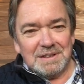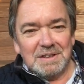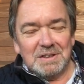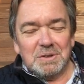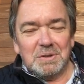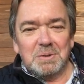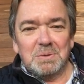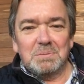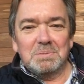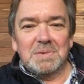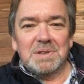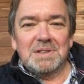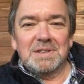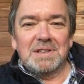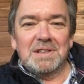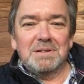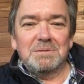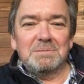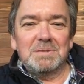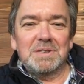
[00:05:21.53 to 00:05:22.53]
I hope
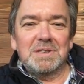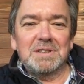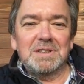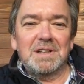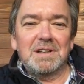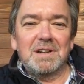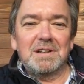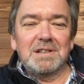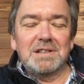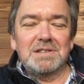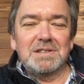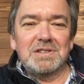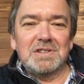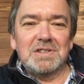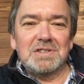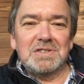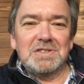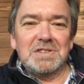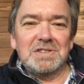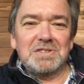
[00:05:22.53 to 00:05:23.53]
that will encourage
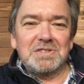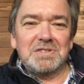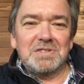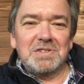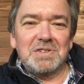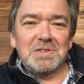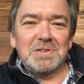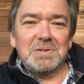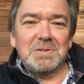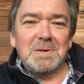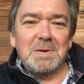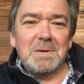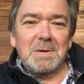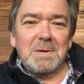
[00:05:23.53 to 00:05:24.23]
you just to